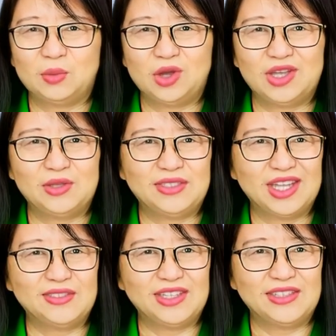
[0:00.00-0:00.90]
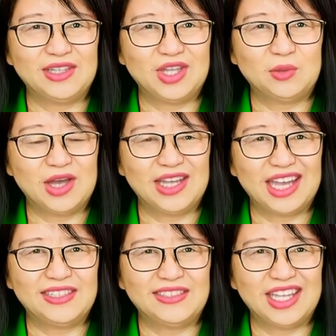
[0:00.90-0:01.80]
107. Dwight
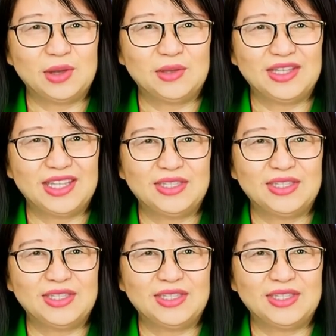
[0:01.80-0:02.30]
Eisenhower